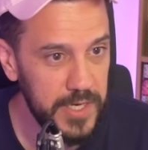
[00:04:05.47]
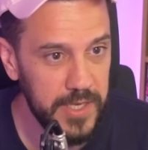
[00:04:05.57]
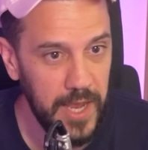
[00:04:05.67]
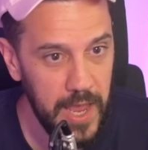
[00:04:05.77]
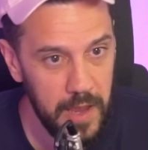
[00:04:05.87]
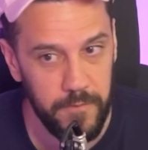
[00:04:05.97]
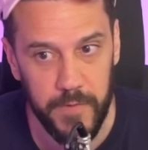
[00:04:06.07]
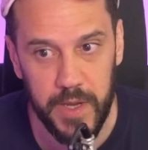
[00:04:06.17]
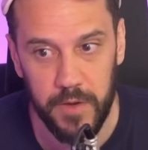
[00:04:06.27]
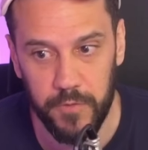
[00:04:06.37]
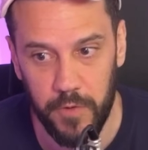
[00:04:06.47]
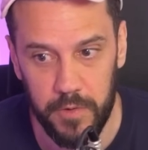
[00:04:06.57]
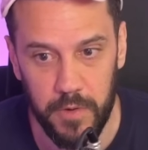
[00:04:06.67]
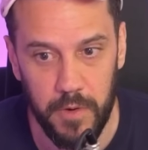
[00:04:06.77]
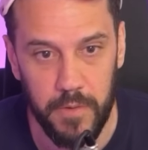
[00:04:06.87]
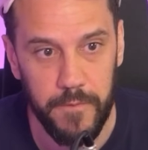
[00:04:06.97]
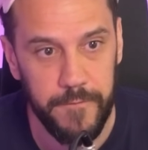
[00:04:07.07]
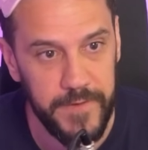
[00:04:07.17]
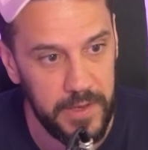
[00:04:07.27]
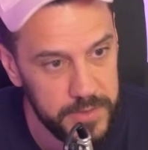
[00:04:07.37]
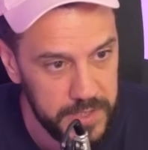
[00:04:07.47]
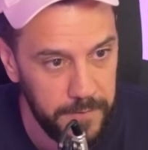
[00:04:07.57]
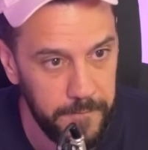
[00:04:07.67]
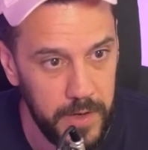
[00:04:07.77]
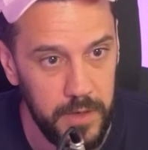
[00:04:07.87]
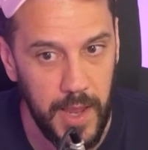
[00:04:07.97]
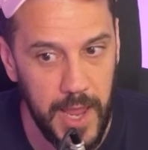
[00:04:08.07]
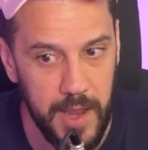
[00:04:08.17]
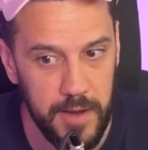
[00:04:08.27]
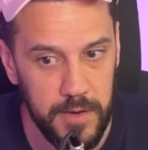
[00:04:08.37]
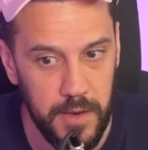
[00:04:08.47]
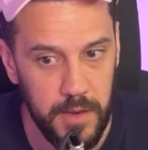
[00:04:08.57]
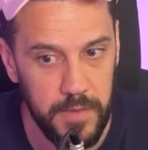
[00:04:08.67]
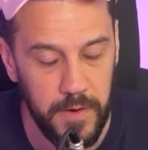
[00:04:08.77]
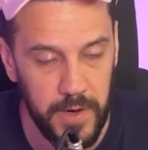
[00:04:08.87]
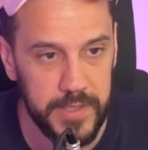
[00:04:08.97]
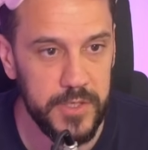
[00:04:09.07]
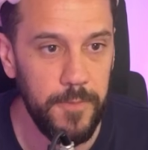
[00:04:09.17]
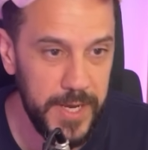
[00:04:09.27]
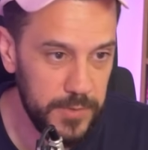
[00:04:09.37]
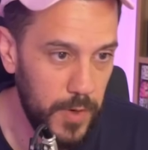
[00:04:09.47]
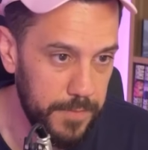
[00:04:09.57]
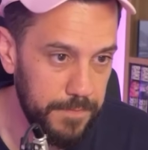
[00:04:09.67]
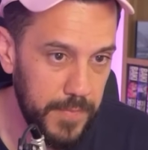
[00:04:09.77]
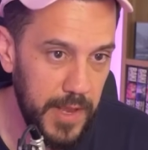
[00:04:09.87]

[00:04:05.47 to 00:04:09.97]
is like every controller feels different and there is no best one.